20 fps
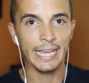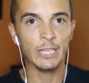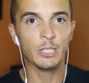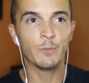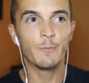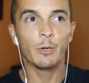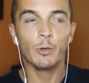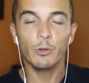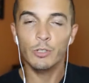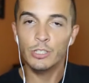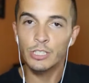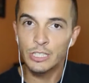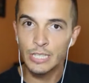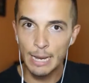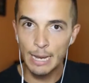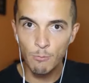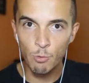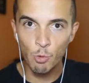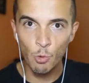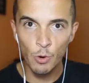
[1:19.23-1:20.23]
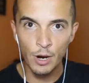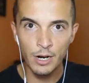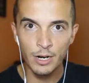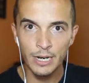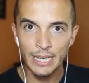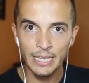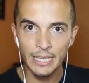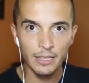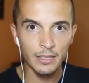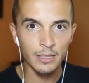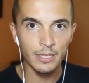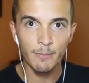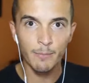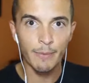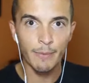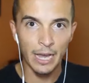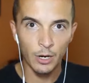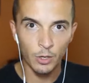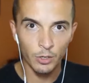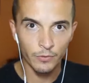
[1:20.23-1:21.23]
is because somewhere in the
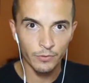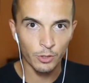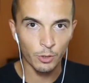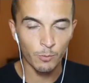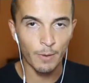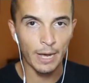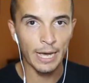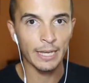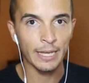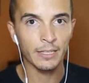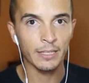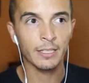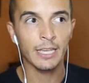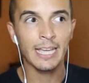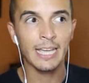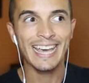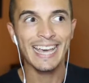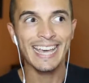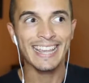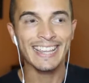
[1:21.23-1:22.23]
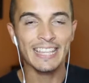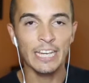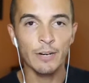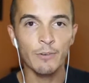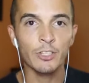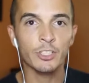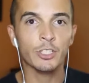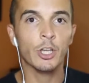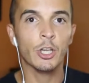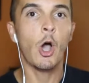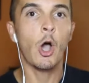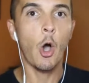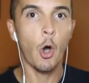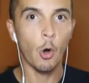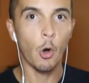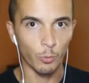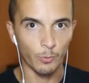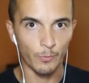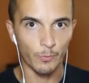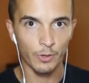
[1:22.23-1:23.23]
back of your mind, there is a
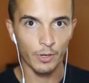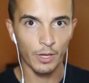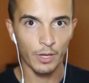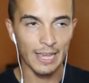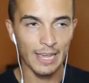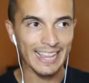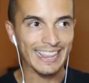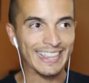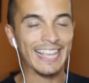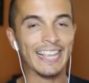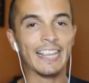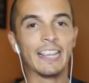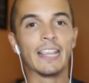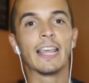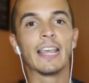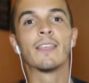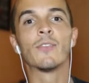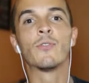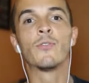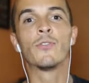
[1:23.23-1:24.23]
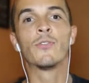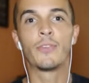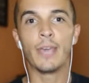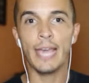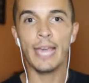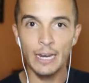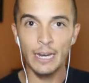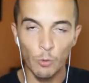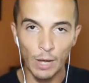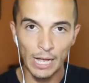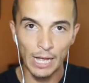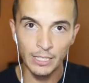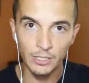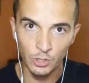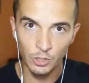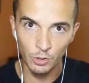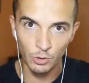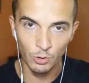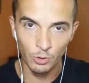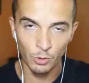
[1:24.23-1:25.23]
hope that then
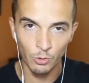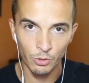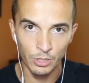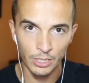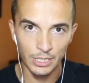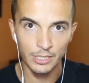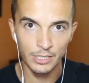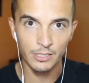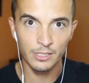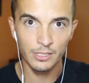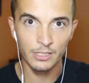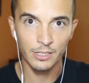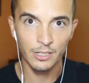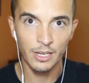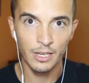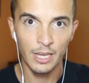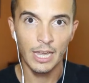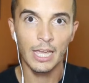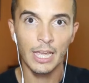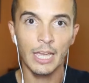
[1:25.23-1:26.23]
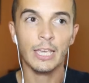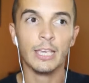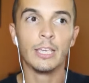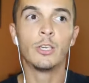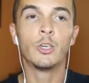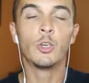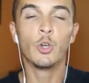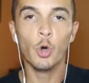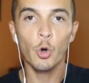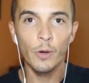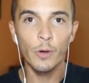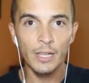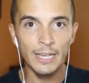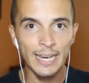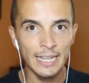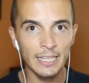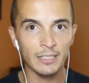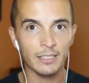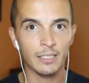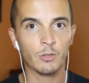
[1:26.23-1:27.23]
once you do this, you will
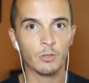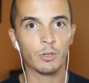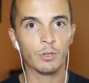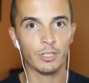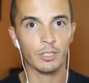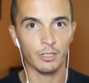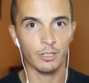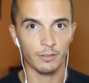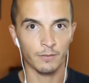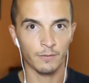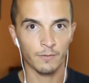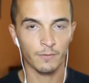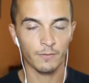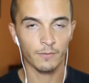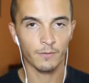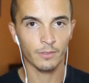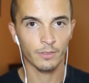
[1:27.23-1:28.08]
get it in return.